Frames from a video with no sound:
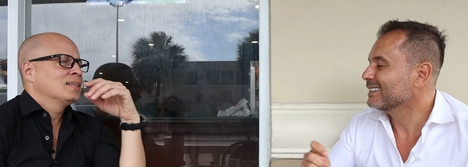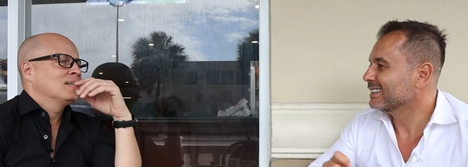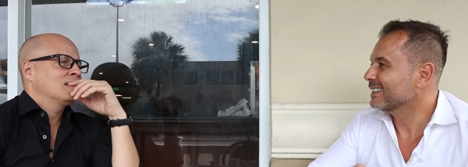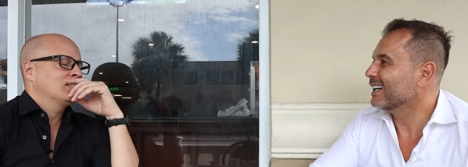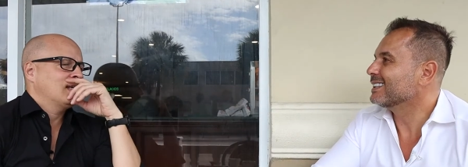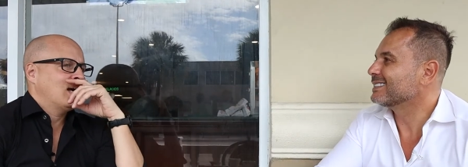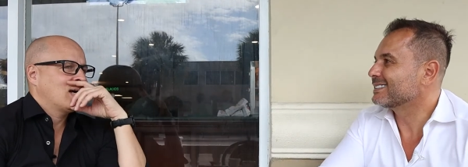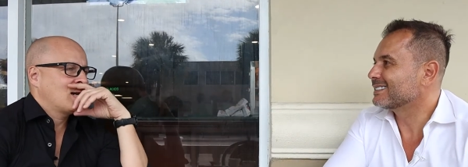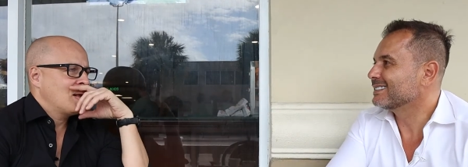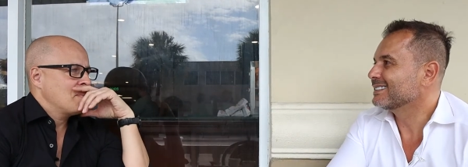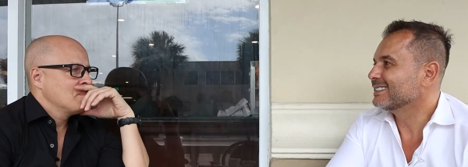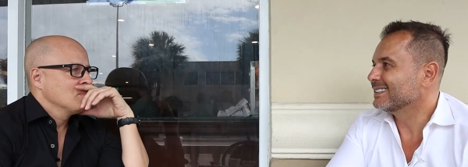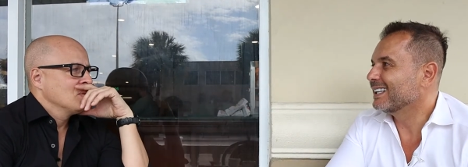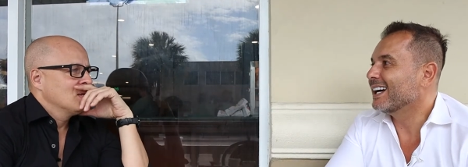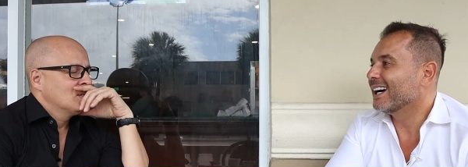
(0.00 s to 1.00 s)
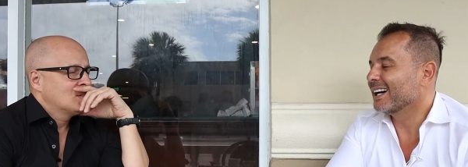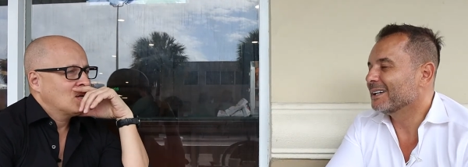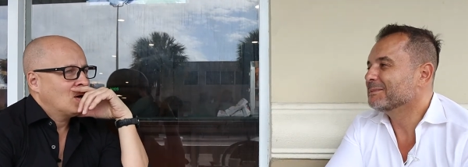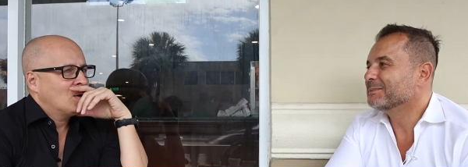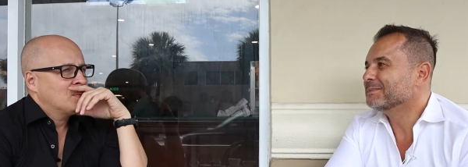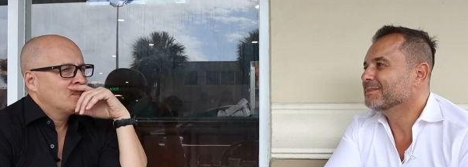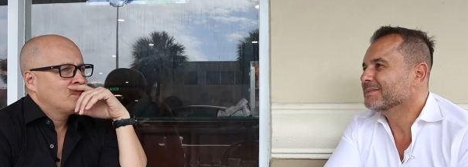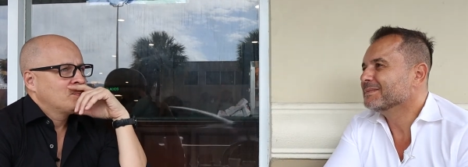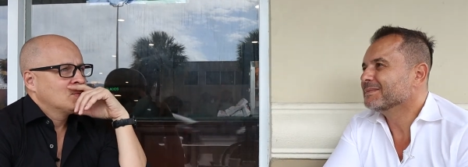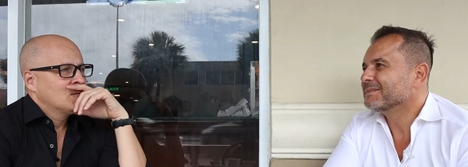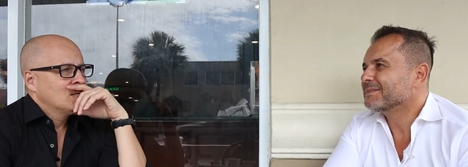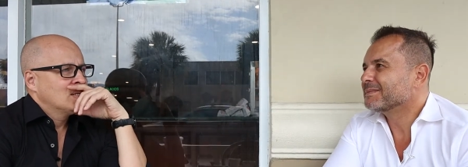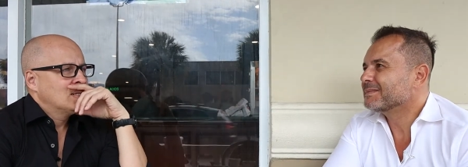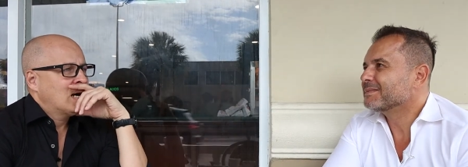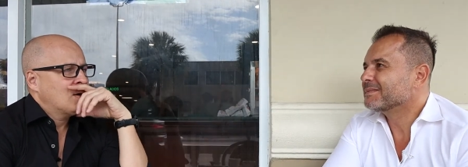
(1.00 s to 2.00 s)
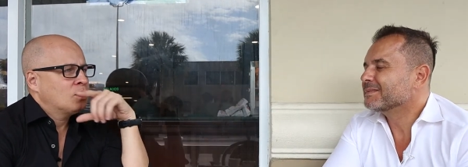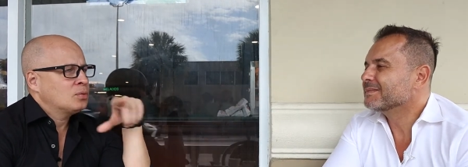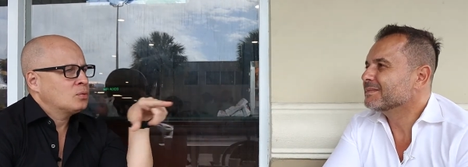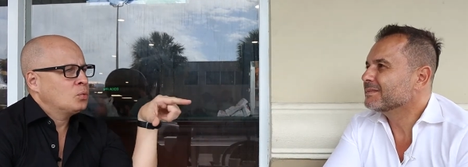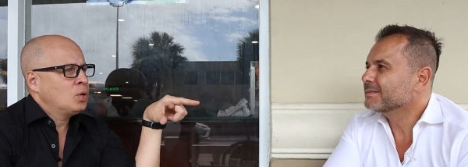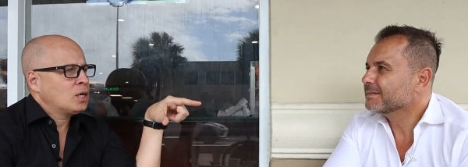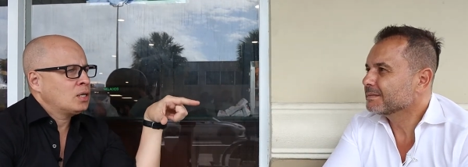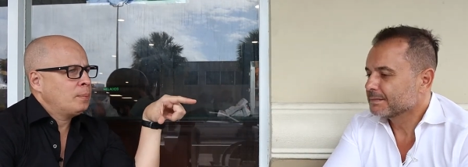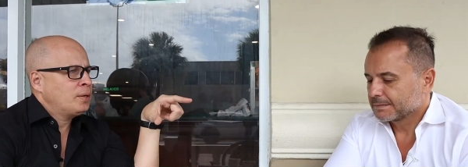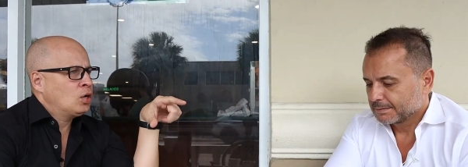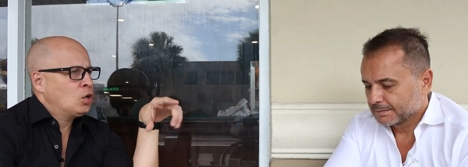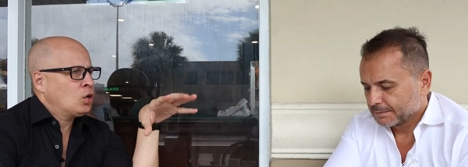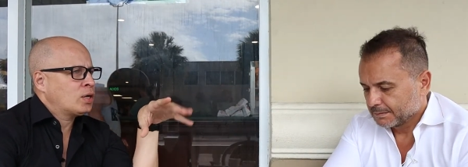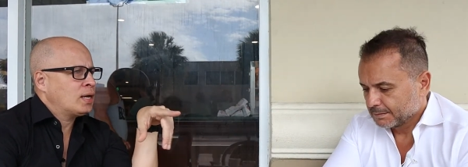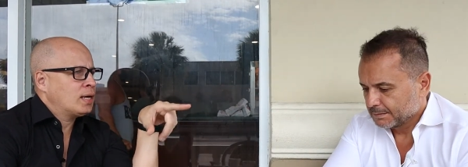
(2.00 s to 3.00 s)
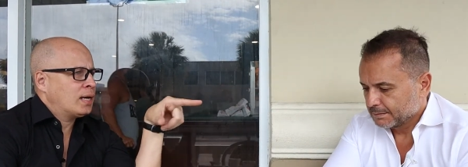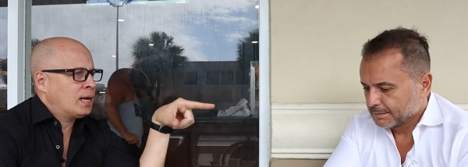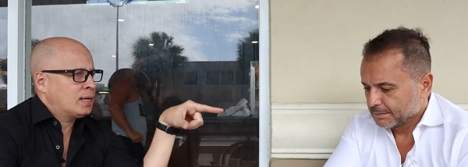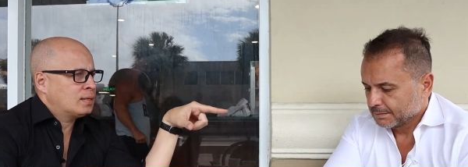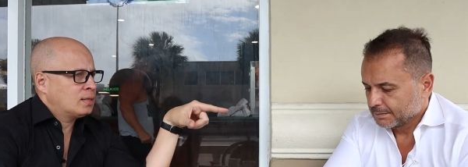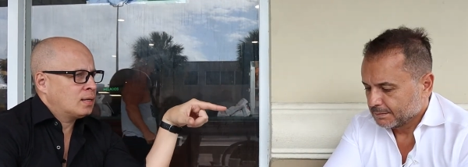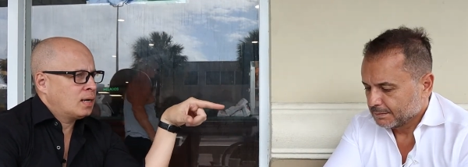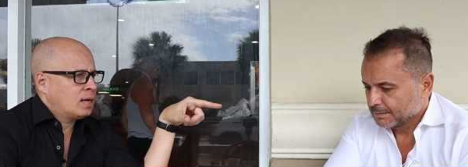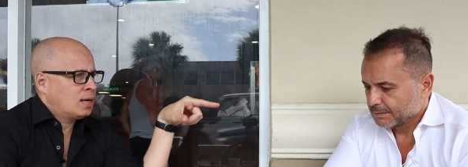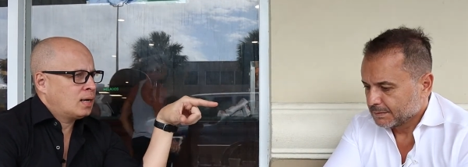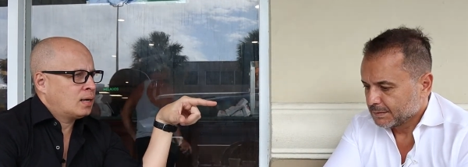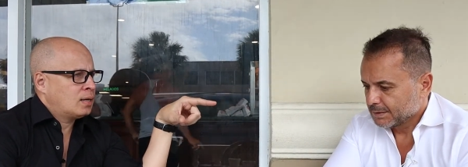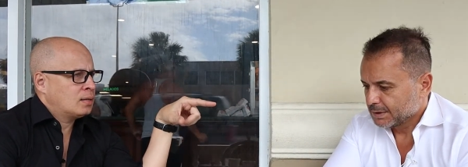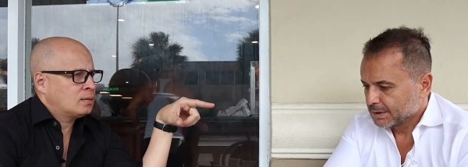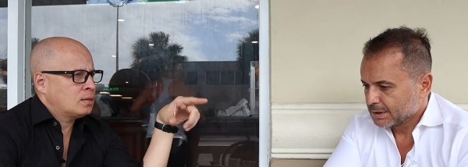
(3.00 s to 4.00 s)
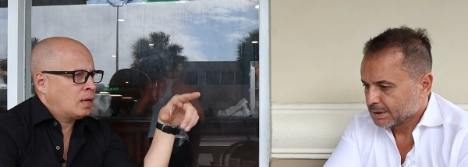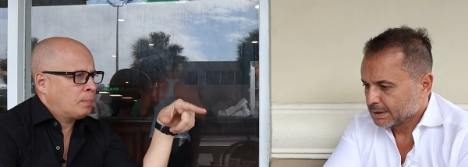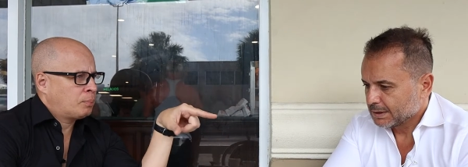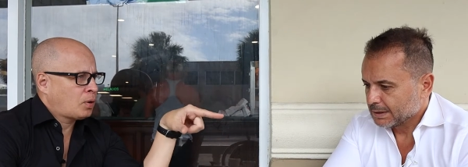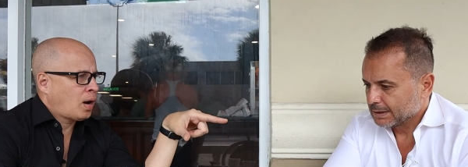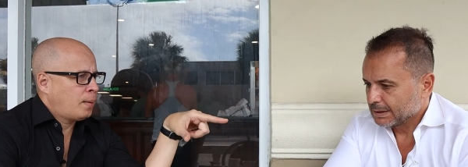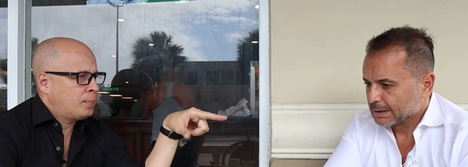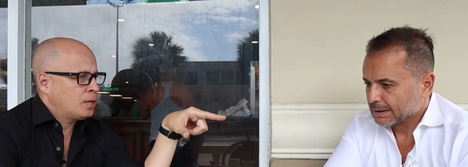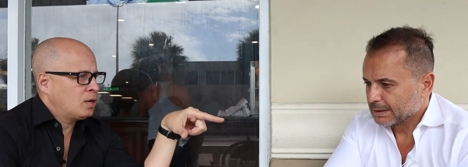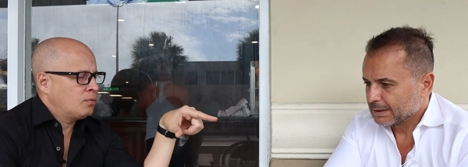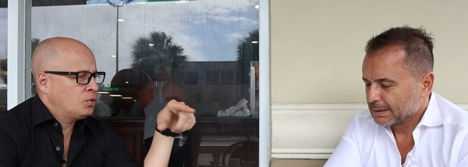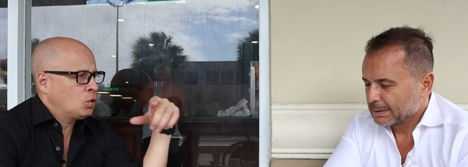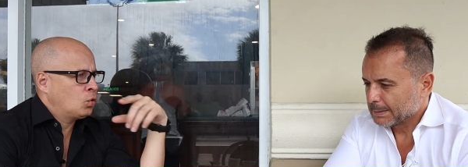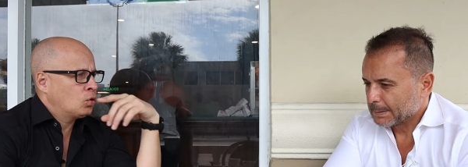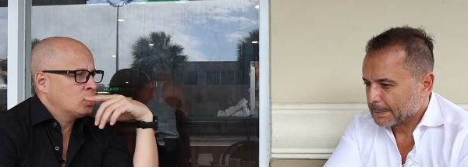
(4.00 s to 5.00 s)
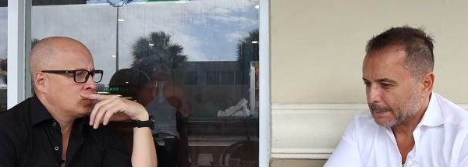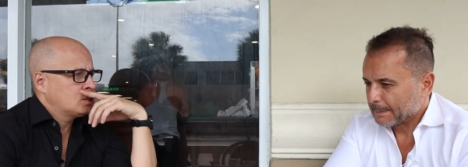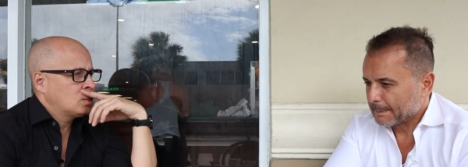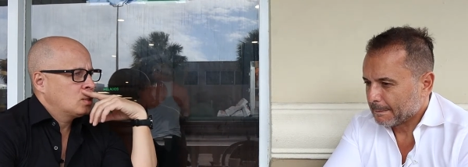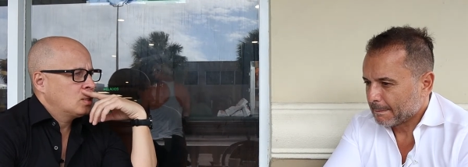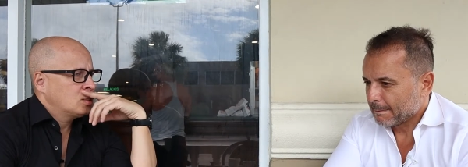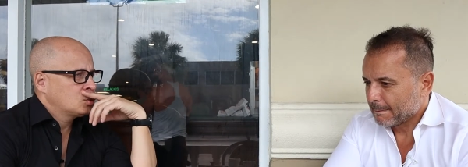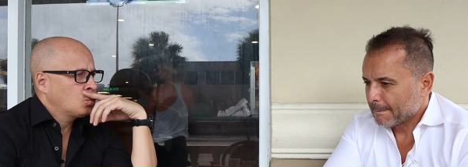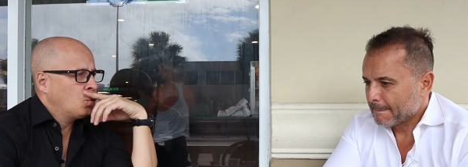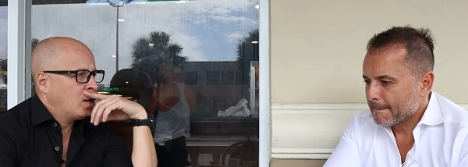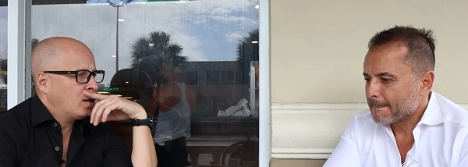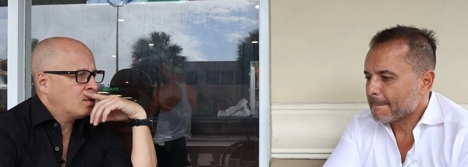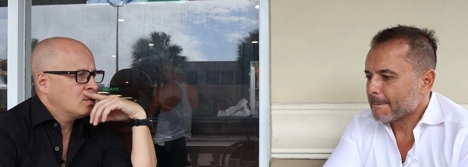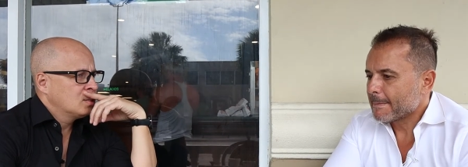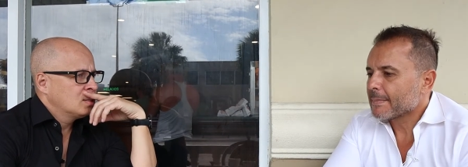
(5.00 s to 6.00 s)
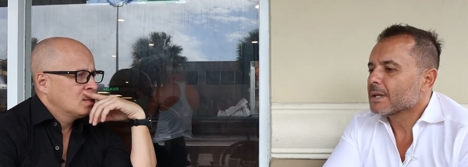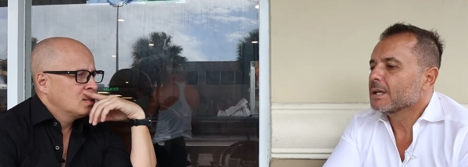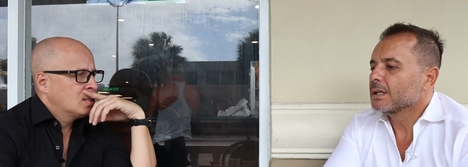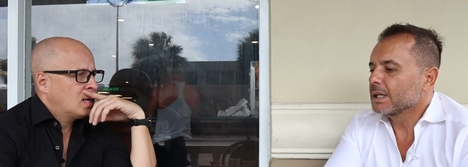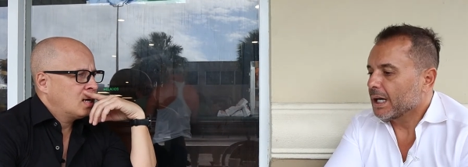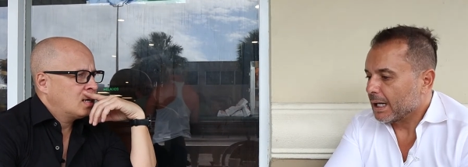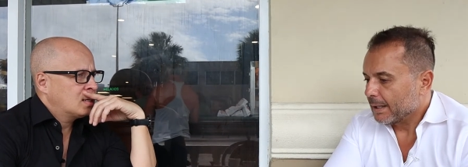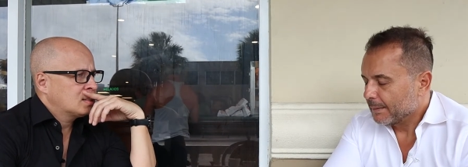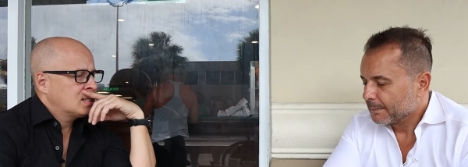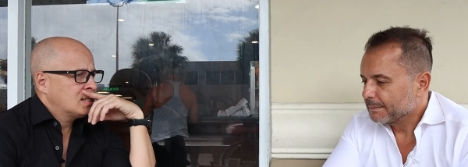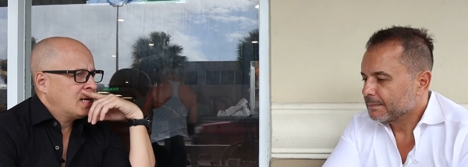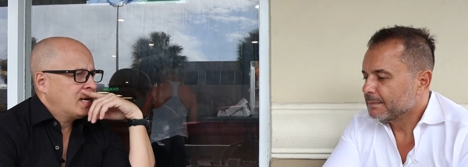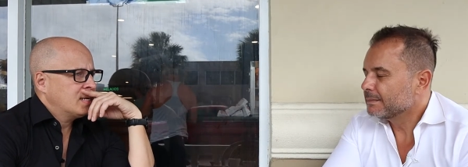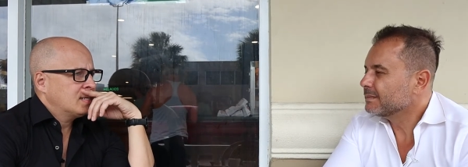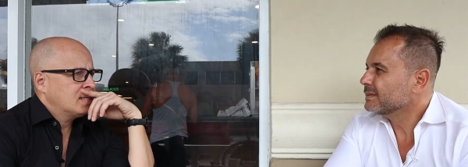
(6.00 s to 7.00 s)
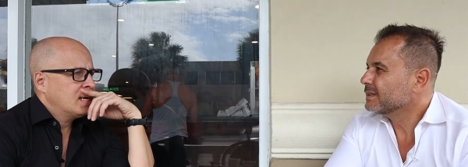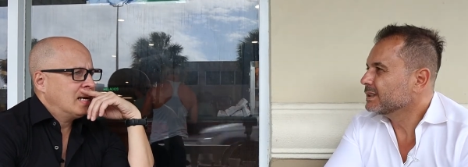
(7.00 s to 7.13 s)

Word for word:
Speaker 1: Exactly. Yes. So now we're going to be looking at uh, a property of yours as well uh, today,